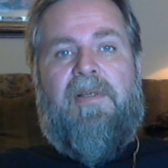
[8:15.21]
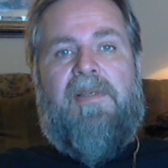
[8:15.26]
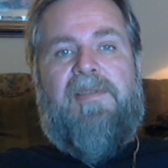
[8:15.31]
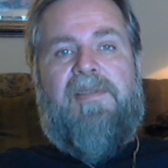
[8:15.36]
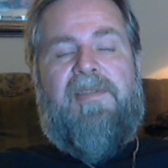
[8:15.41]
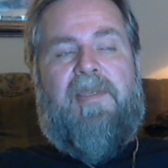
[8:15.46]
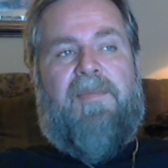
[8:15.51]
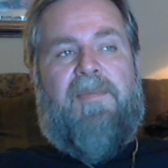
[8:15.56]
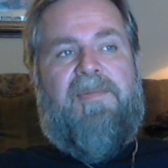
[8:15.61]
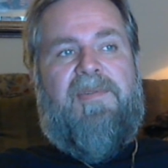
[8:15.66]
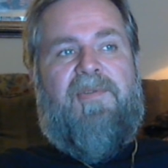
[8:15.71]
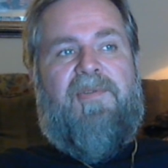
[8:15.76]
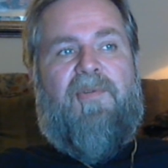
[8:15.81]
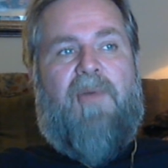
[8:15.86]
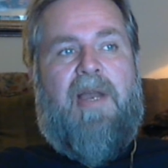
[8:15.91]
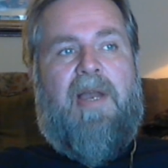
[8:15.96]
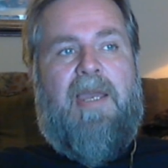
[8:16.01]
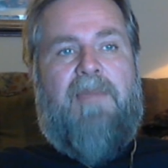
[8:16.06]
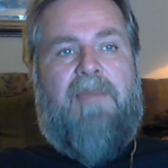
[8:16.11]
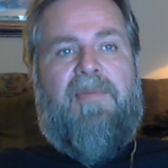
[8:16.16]

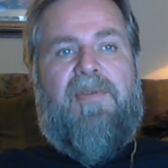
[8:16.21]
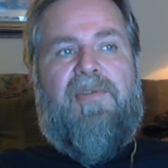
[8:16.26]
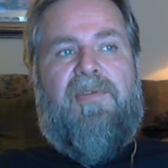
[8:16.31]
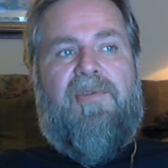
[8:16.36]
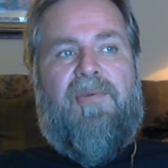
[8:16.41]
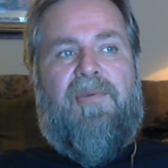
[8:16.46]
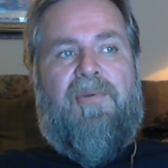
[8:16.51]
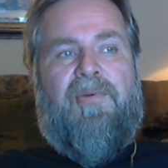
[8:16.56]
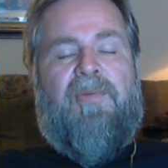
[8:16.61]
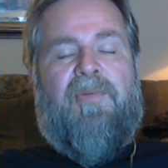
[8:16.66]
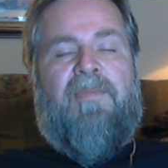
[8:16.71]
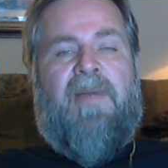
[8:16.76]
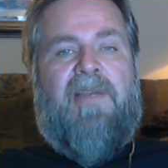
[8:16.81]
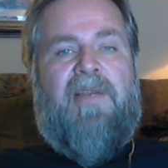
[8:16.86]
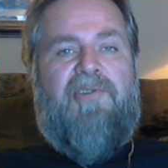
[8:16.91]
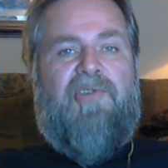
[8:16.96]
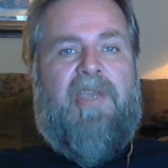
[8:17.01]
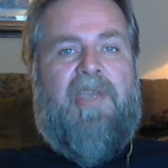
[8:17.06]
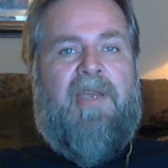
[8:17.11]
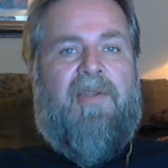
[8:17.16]
Subscribe to my
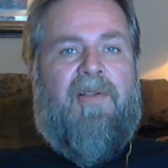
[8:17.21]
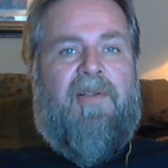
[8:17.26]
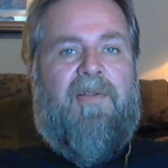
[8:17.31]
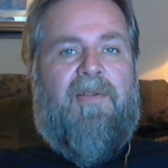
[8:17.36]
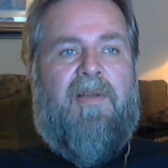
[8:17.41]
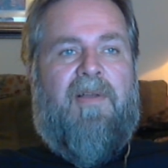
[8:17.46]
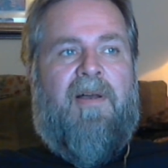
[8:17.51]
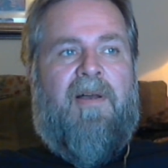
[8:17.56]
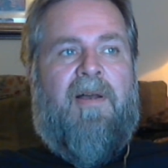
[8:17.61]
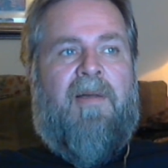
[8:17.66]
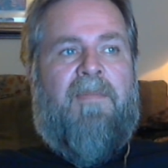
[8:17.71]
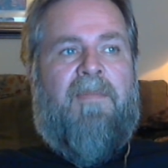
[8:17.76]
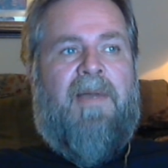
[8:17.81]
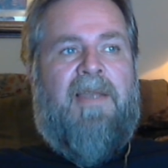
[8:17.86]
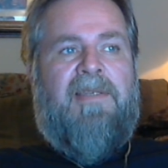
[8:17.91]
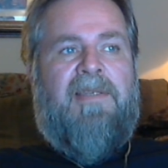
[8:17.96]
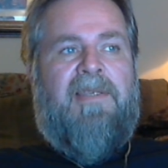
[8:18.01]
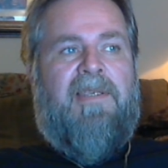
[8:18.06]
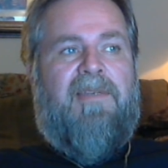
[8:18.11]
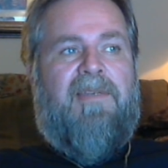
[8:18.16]
channel.
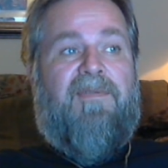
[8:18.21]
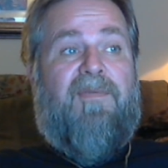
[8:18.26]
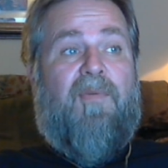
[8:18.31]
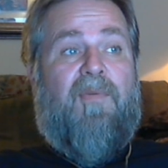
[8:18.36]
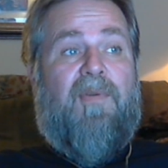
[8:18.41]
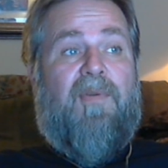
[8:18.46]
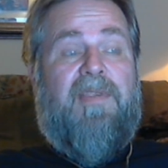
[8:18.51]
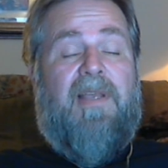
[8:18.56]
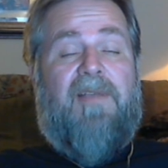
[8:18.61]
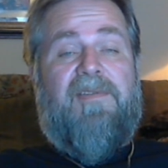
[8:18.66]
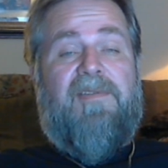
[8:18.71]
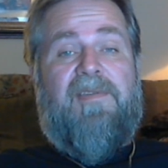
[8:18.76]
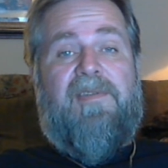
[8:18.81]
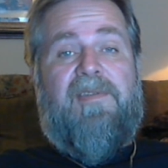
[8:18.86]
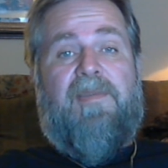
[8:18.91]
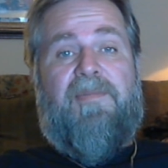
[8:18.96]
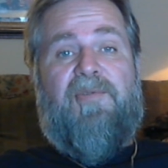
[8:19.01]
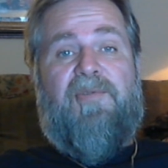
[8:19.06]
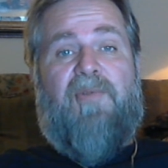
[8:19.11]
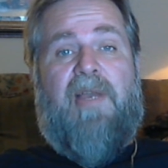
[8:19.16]
I need 4,000
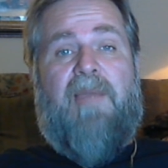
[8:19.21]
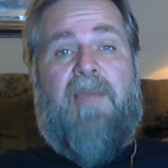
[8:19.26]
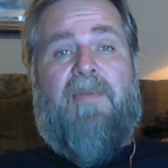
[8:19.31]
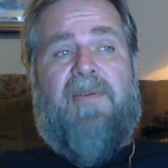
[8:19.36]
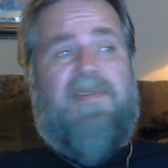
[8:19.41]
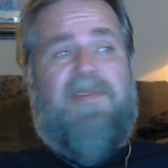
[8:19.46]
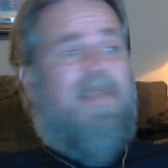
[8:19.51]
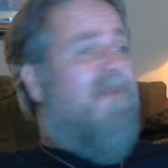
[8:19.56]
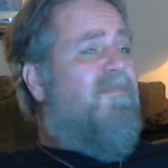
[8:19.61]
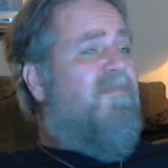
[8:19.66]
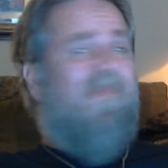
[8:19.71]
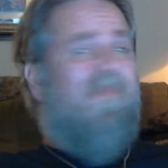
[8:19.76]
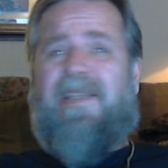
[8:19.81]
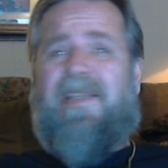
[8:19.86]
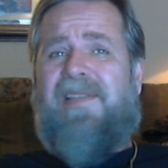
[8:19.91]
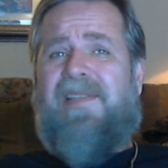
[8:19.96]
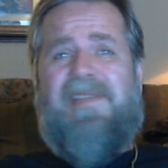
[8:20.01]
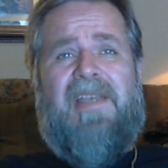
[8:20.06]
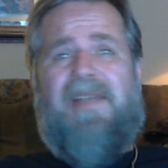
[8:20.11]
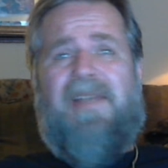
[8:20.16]
subscribers. Like
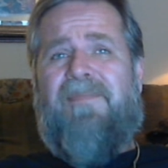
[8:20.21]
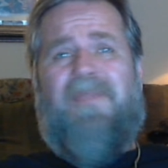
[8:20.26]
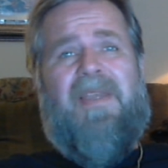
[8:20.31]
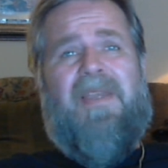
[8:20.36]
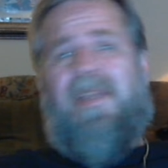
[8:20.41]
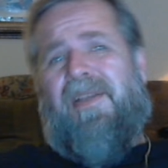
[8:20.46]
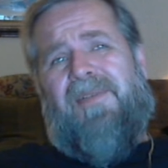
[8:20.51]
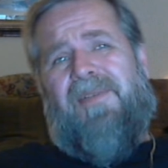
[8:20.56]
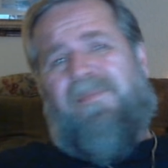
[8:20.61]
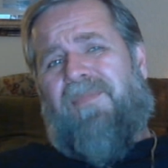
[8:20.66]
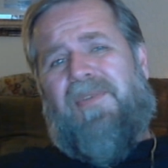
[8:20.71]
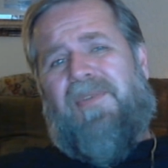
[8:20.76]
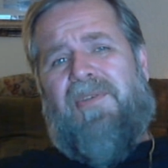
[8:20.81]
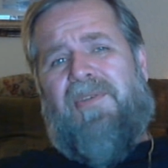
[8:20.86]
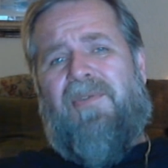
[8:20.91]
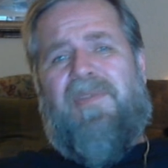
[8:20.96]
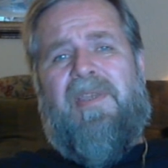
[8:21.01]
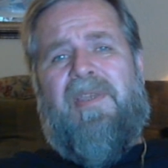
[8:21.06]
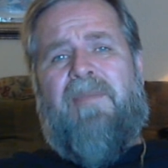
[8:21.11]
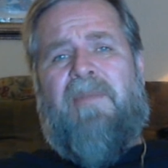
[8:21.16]
I said, you
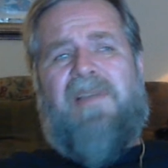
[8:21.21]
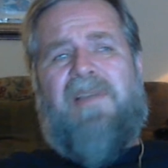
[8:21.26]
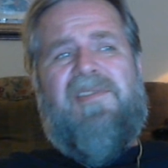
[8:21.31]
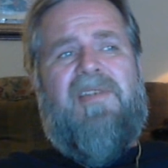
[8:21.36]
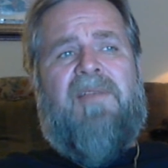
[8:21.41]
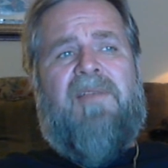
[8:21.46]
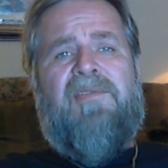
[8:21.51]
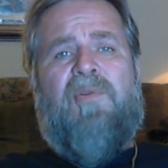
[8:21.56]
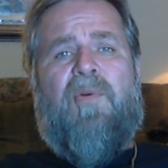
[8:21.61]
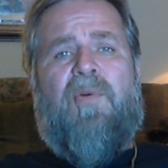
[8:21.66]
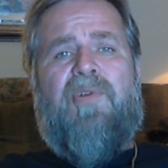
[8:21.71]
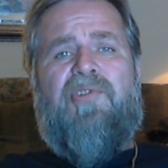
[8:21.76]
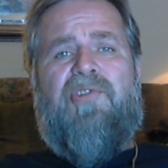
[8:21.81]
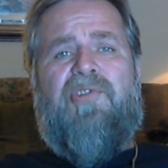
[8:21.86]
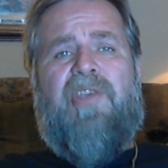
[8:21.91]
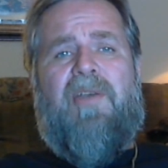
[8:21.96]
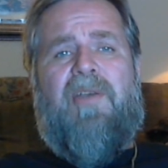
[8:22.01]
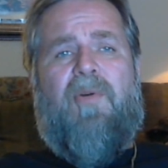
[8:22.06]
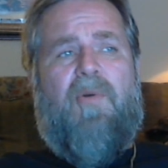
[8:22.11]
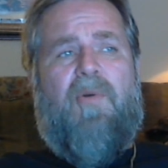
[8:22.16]
think my stuff's horse shit?